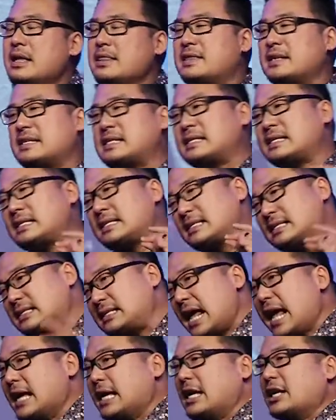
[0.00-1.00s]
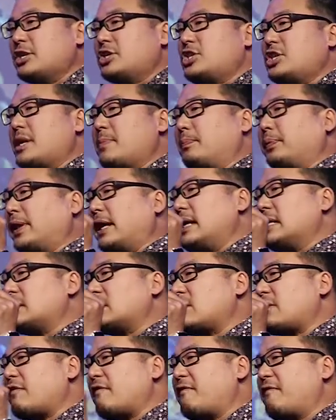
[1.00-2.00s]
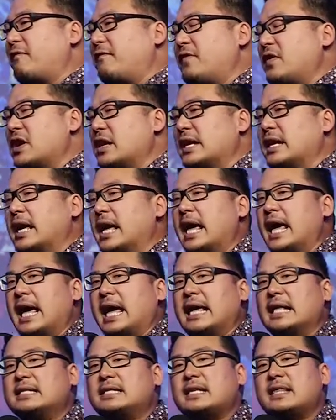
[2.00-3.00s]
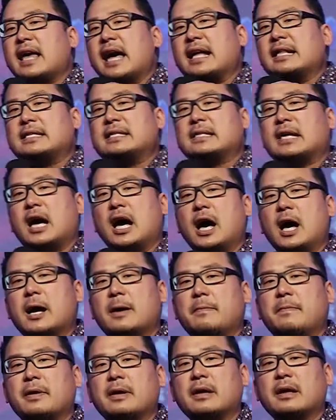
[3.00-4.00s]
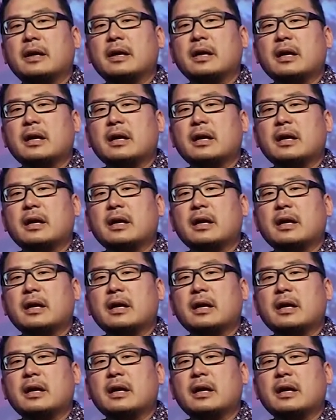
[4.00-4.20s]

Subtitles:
The second she placed her foot into that tub